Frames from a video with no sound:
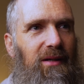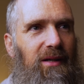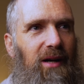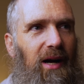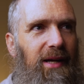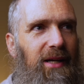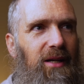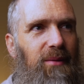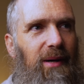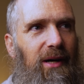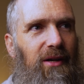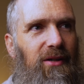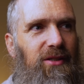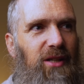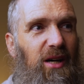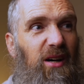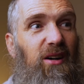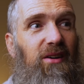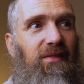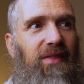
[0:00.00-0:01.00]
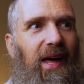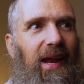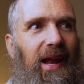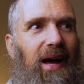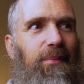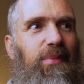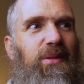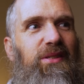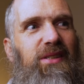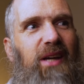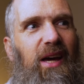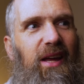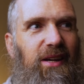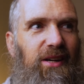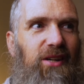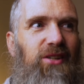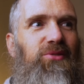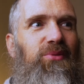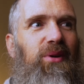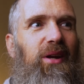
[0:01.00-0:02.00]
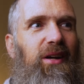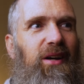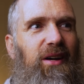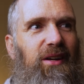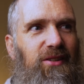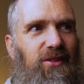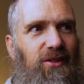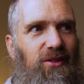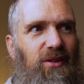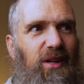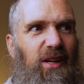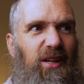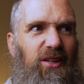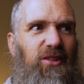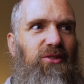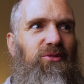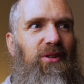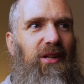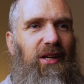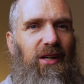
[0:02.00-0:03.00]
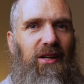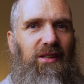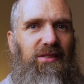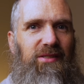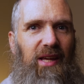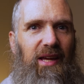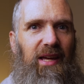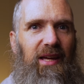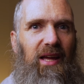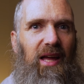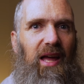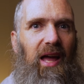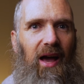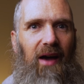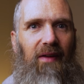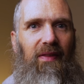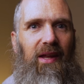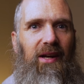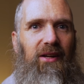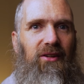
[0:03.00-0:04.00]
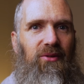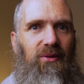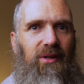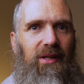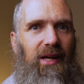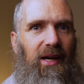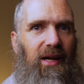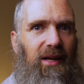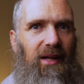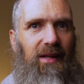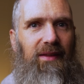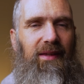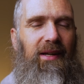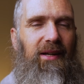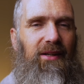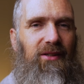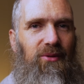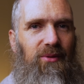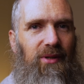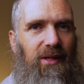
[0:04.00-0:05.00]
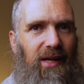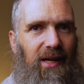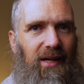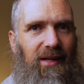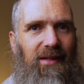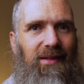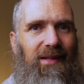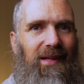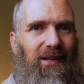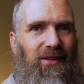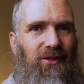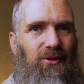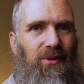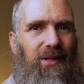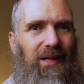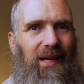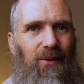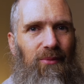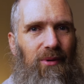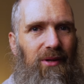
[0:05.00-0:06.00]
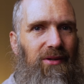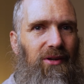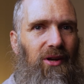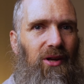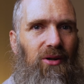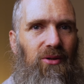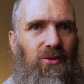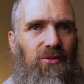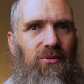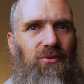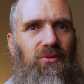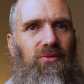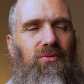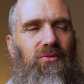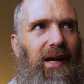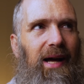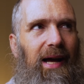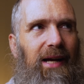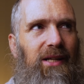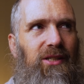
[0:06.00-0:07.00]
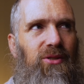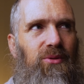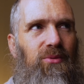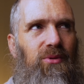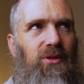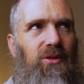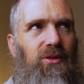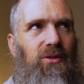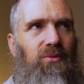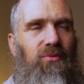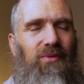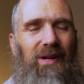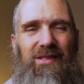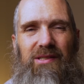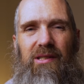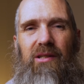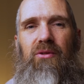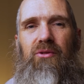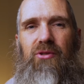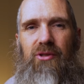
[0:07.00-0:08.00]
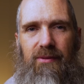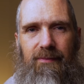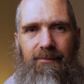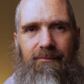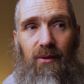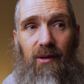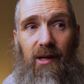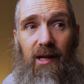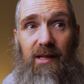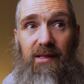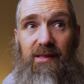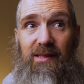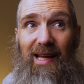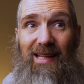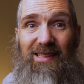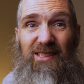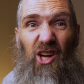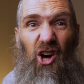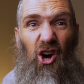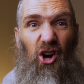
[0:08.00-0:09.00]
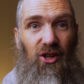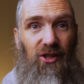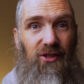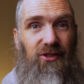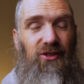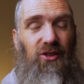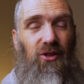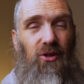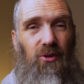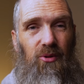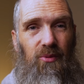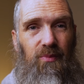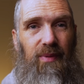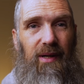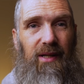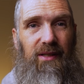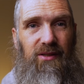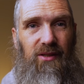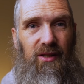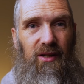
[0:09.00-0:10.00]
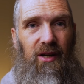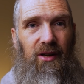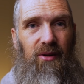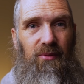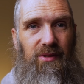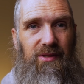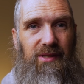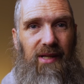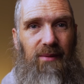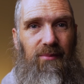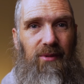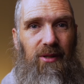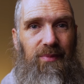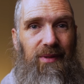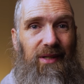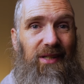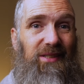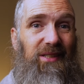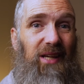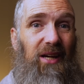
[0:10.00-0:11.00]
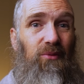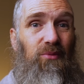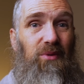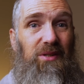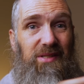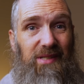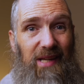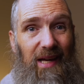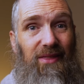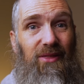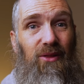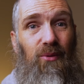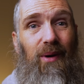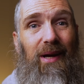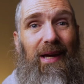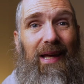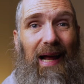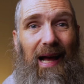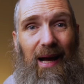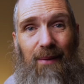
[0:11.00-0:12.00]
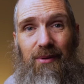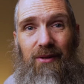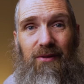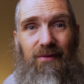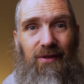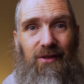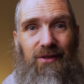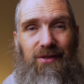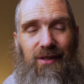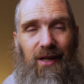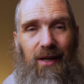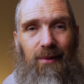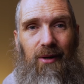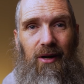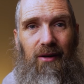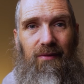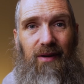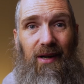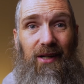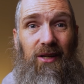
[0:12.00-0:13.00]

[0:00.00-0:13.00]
I come out on top. If that happens again, here's what I'm going to do. Here's what I'm going to say. And then I do it again, and then I do it again, and then I do it again with no actual resolution. And I realize that's also based on a resentment, because I resent the way it happened first time off.